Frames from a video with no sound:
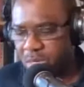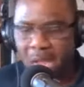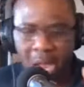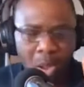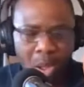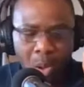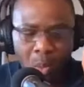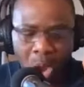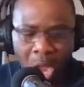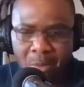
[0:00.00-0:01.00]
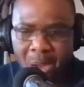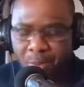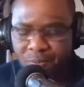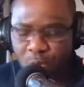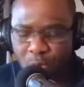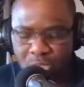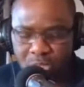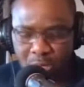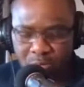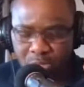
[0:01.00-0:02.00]
Now, why am I
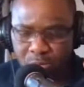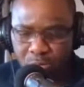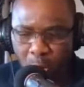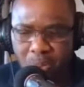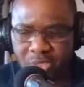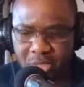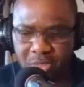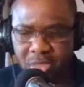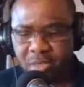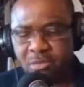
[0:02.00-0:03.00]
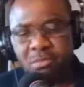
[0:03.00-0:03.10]
focusing on small businesses?